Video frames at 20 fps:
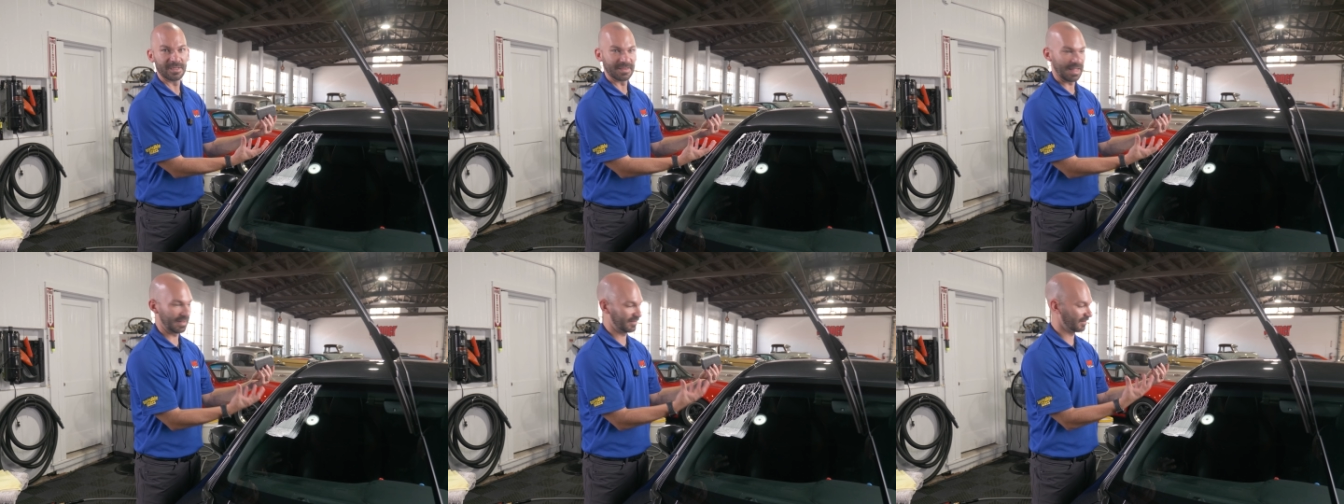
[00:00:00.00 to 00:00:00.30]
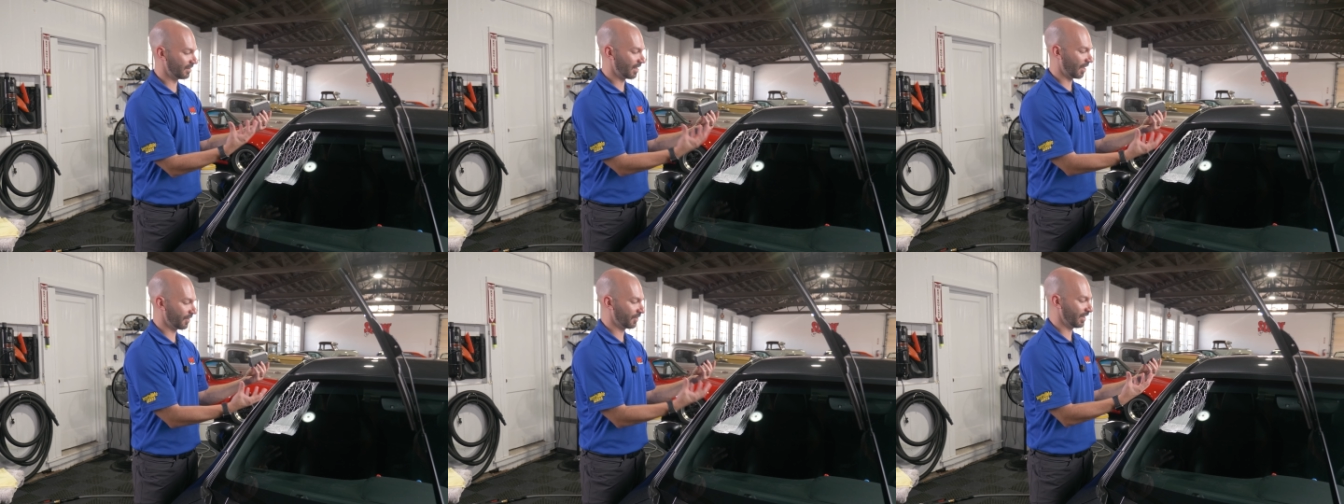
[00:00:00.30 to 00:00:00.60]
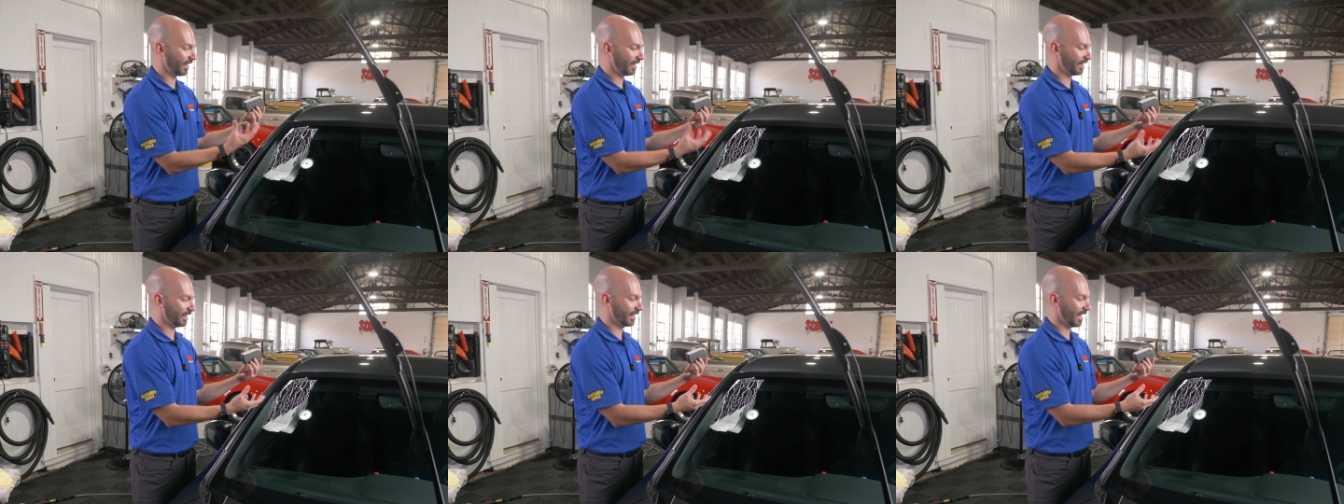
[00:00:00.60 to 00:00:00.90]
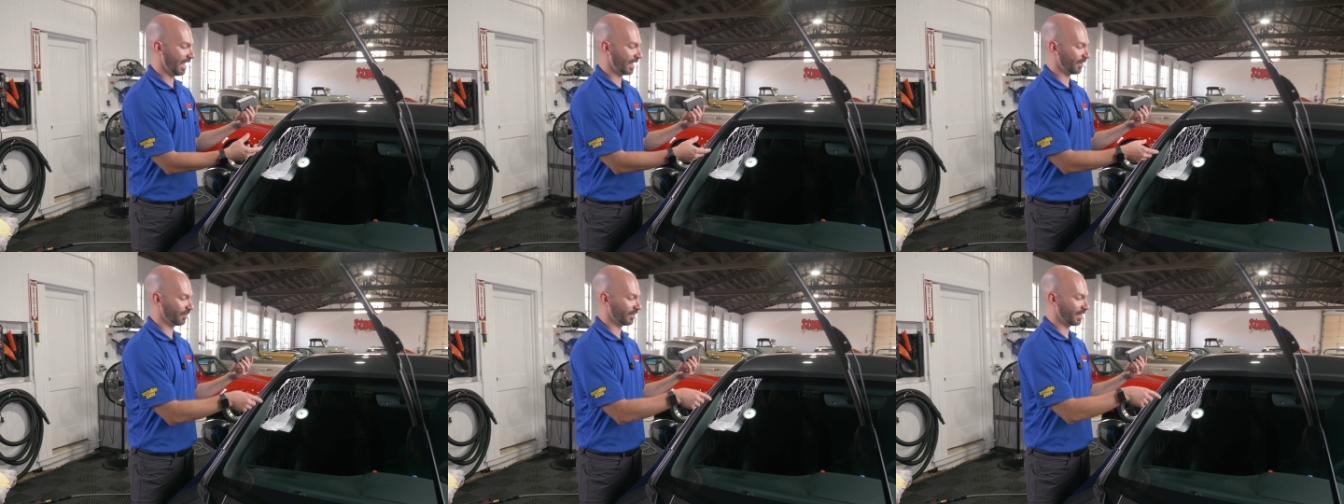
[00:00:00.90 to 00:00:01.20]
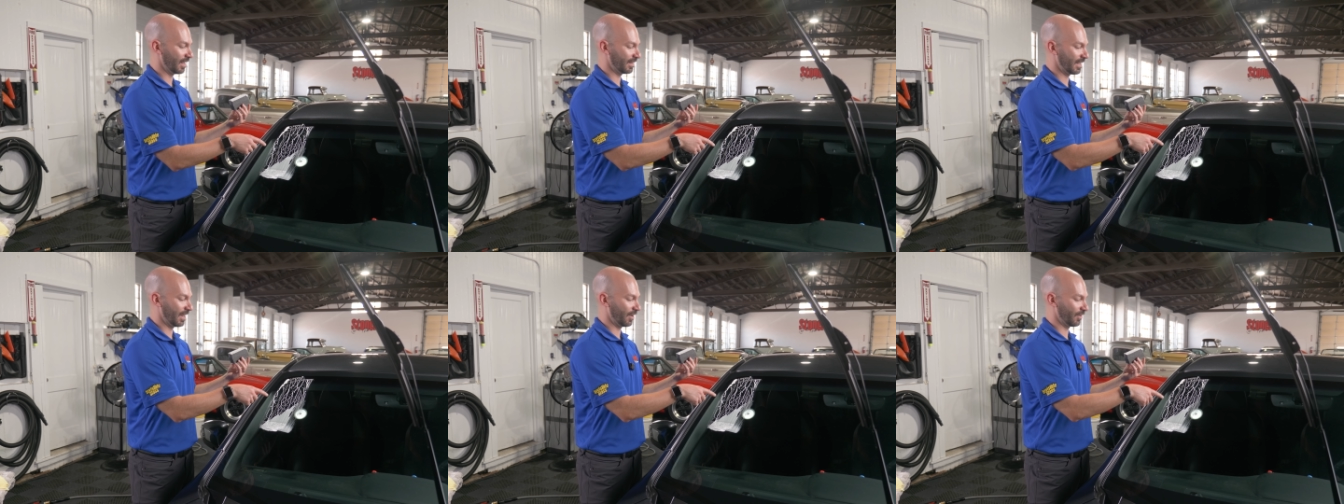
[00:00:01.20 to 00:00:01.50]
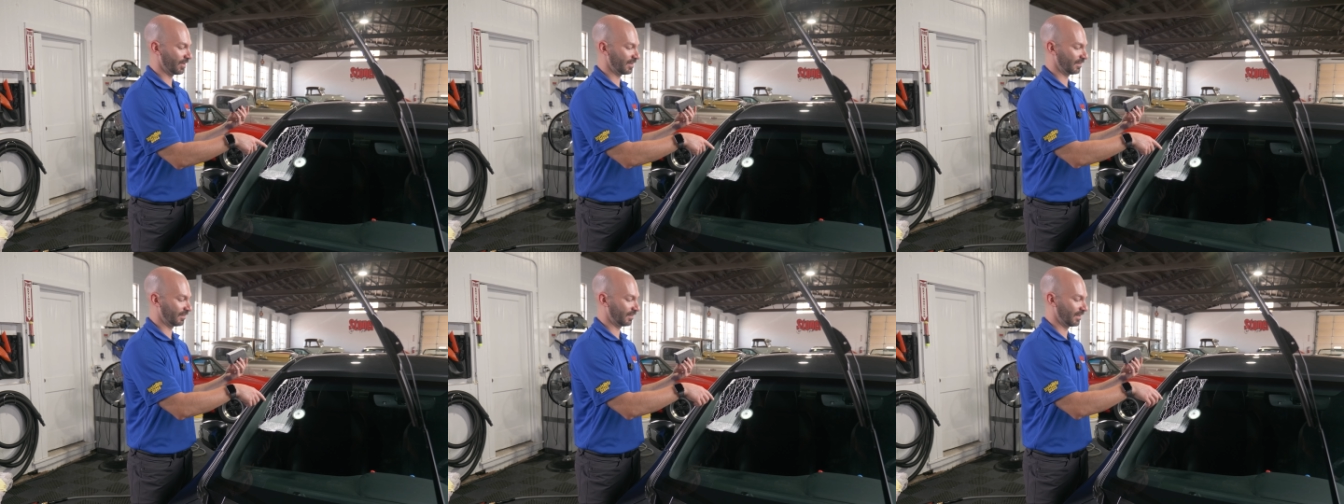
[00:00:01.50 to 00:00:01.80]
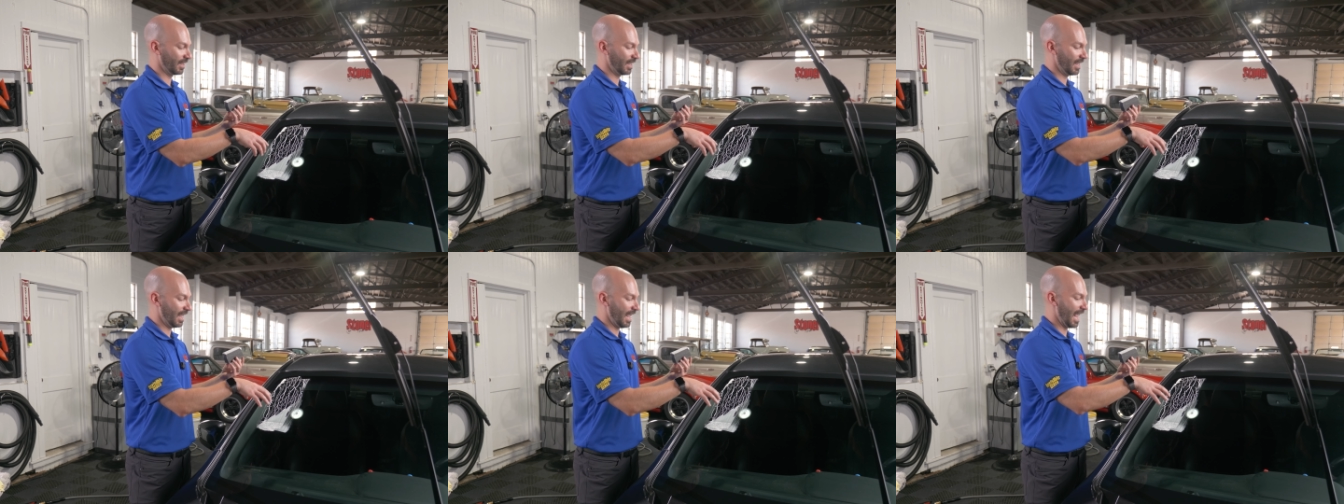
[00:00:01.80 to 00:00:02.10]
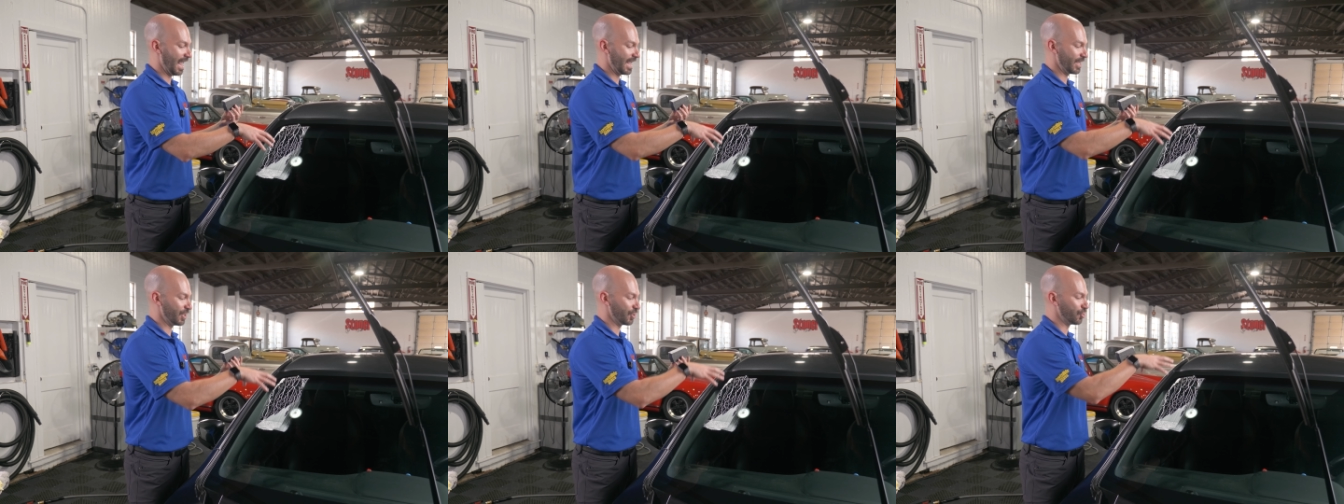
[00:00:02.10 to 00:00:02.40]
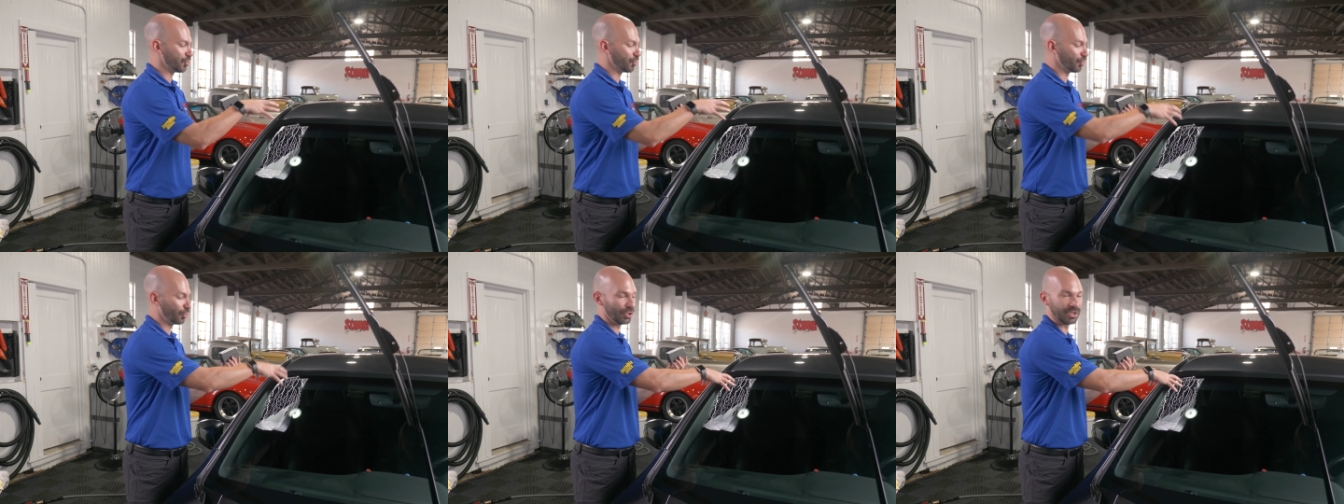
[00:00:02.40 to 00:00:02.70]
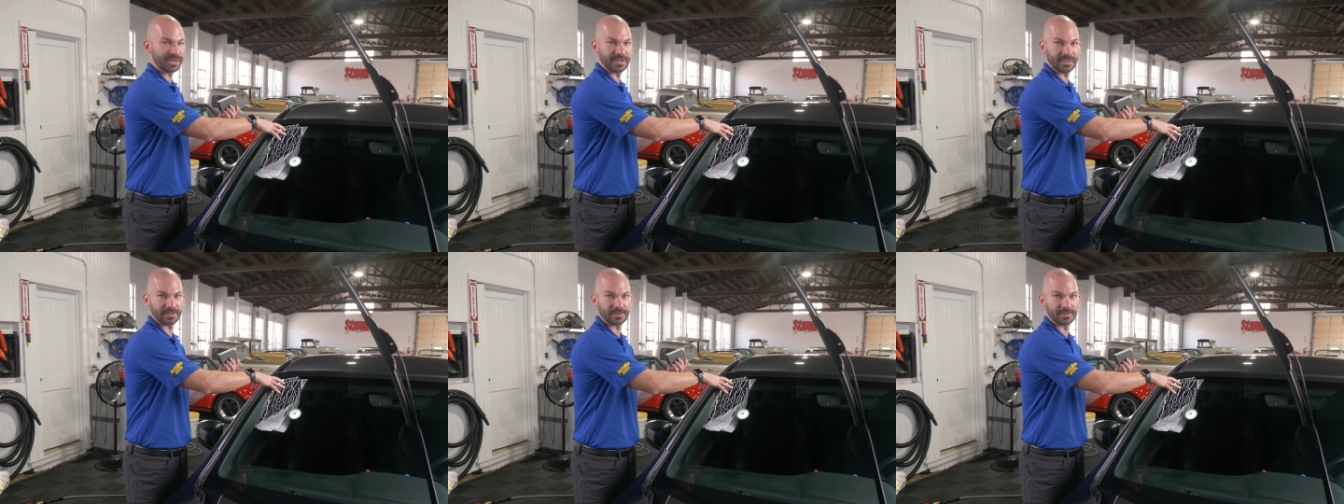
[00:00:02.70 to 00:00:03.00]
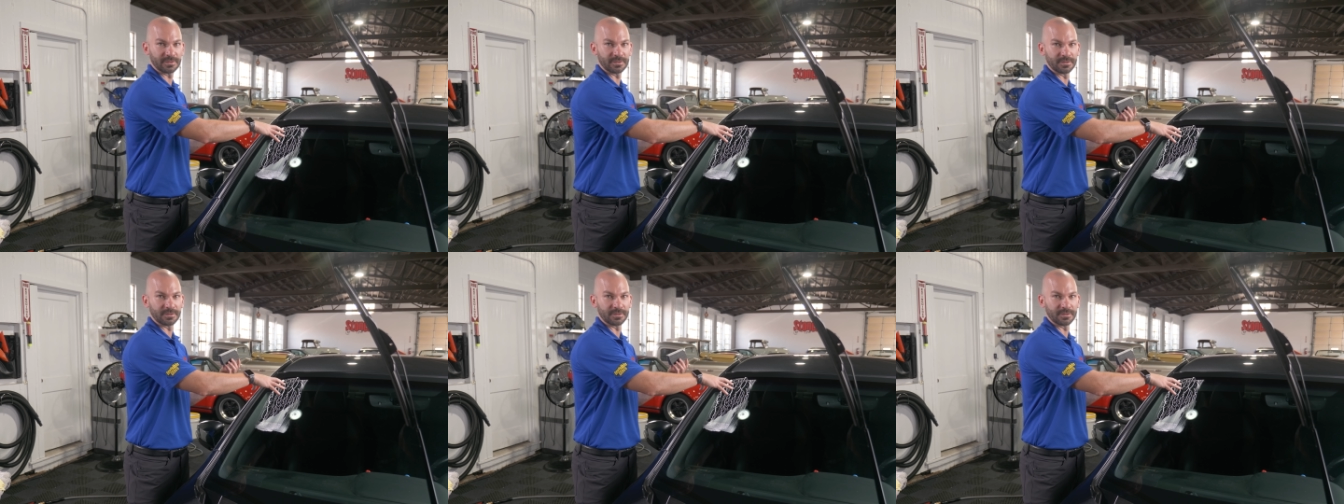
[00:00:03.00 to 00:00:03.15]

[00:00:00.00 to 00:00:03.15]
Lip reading: That's another indicator that there is a good